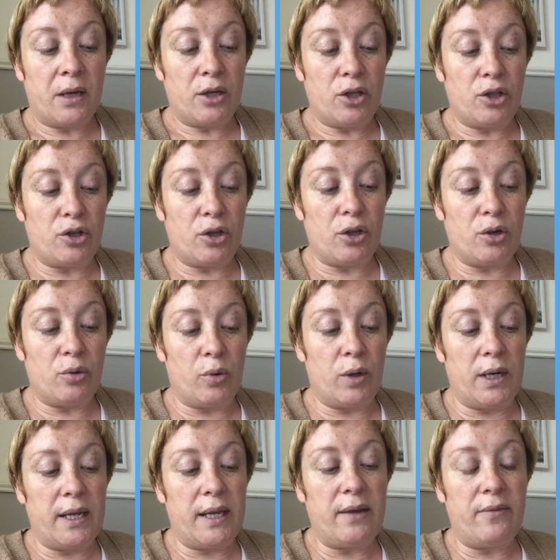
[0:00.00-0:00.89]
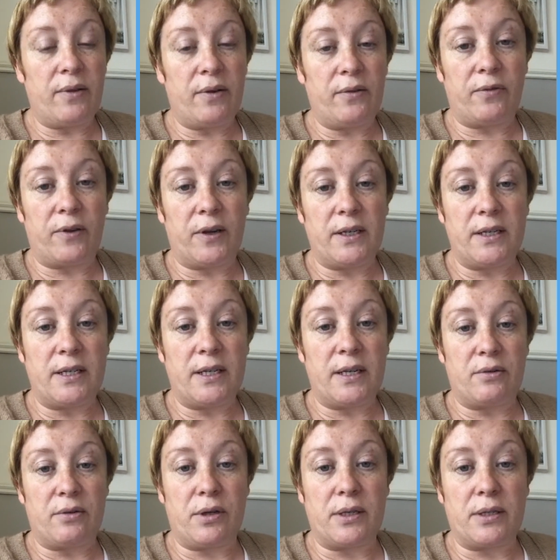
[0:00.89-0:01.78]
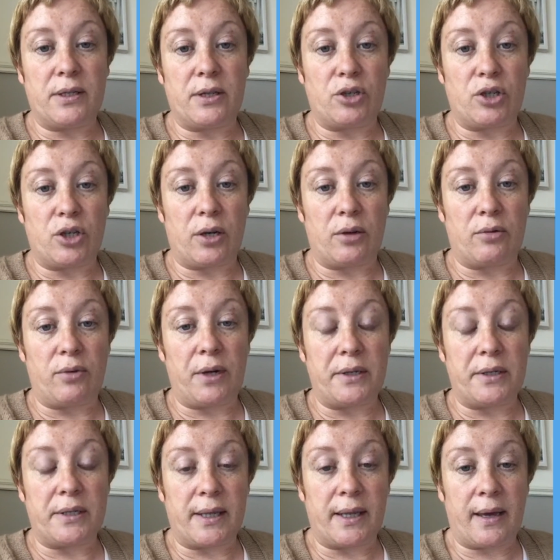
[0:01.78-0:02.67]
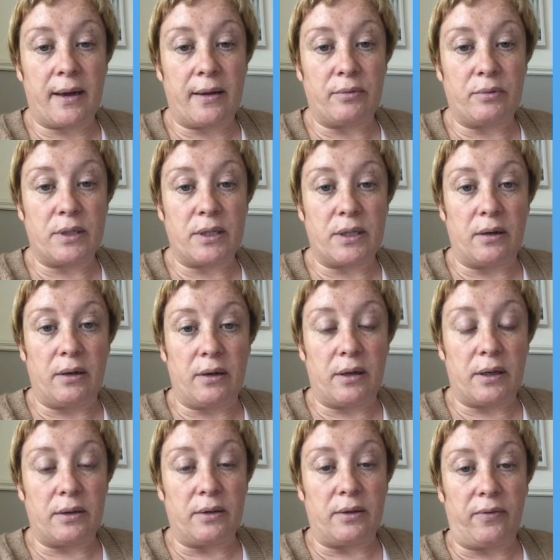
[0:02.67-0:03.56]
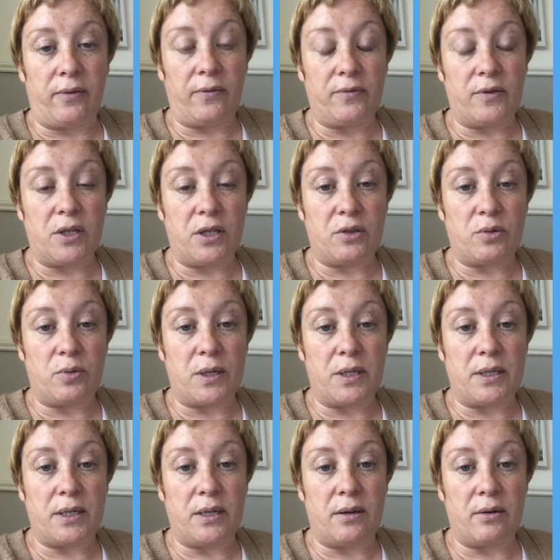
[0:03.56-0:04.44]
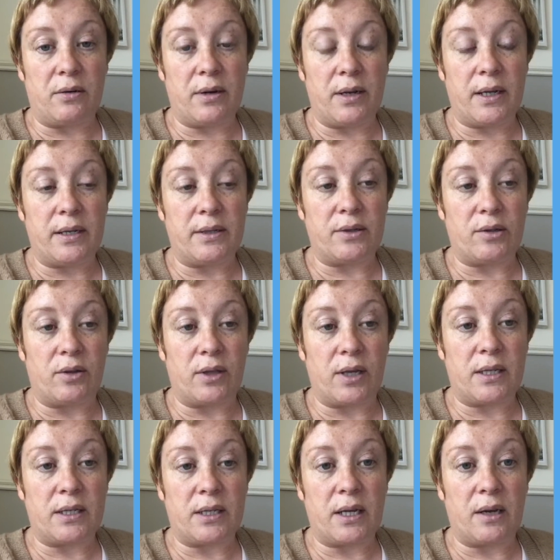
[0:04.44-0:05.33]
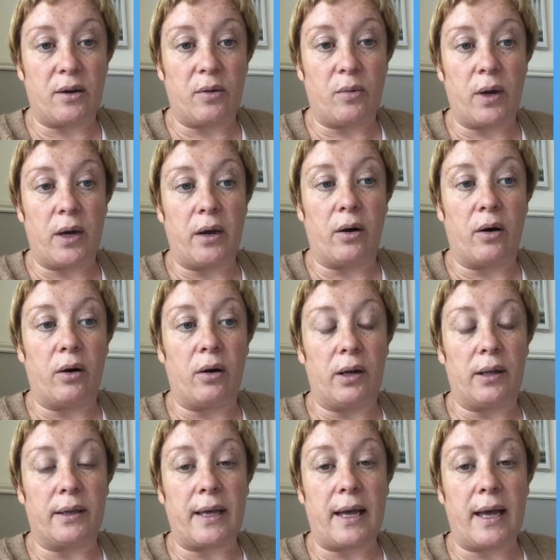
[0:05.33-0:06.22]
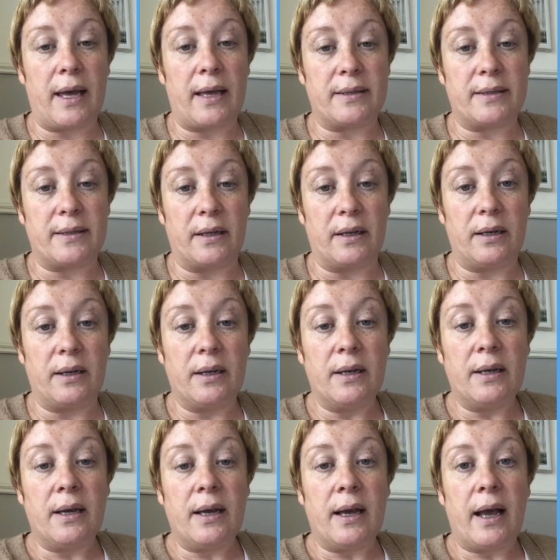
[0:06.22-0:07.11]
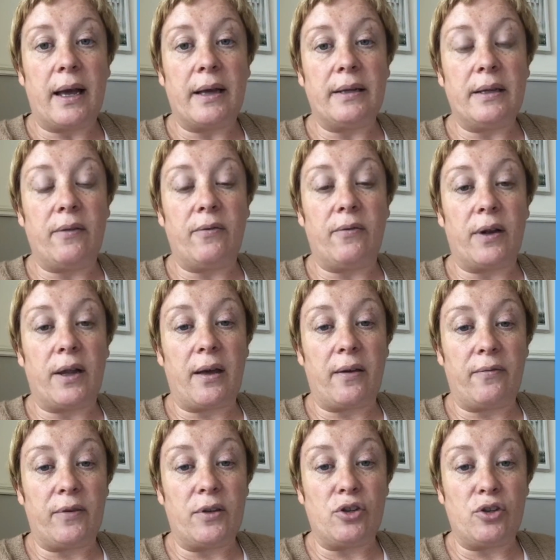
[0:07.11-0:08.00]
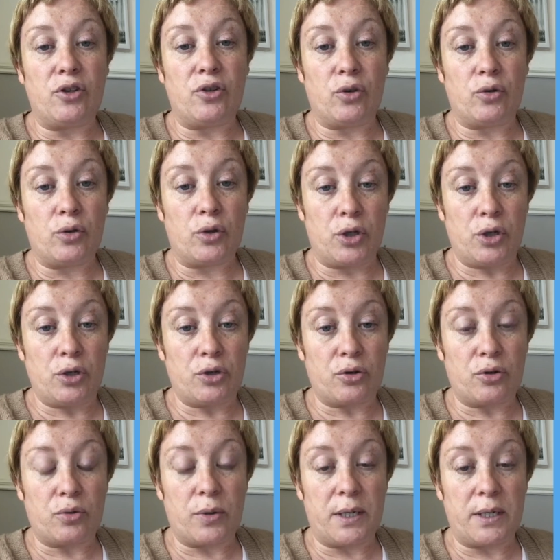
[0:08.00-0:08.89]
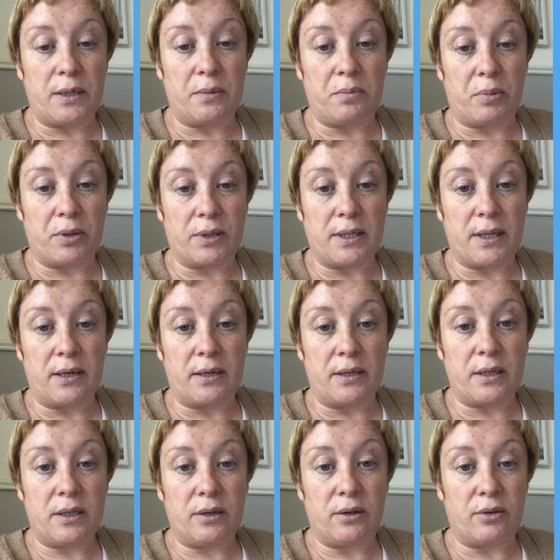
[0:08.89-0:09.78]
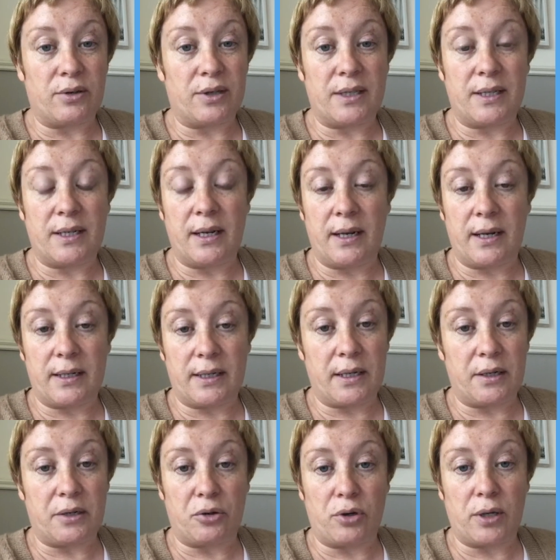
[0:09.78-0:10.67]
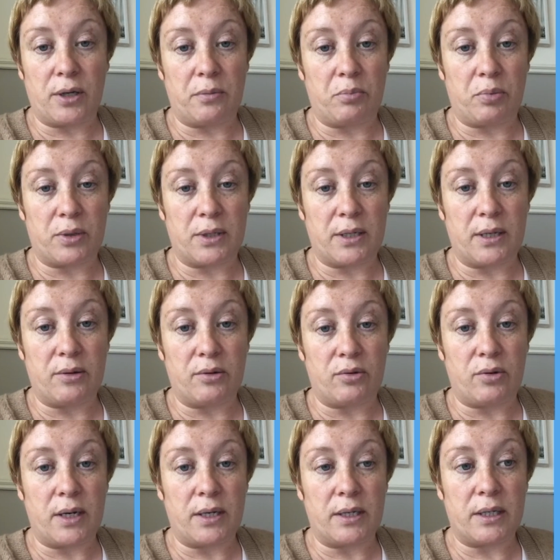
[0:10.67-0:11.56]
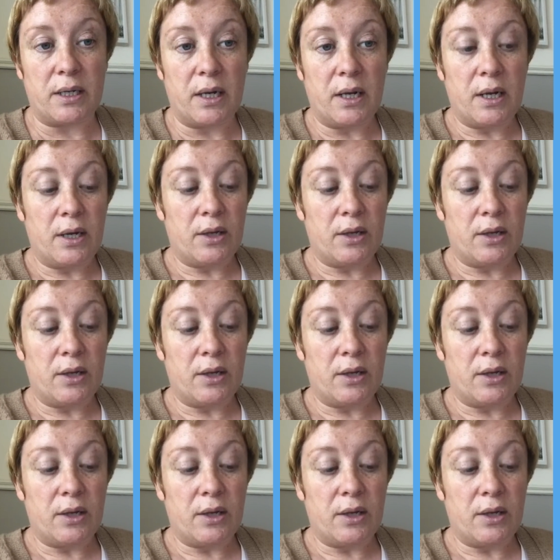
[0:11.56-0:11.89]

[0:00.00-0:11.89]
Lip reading: You will even find areas that you can rent to the council on the 15-20 year lease, so they take away all of the hassle. And even having deducted your 20%, you're still at 8 or 9% rent.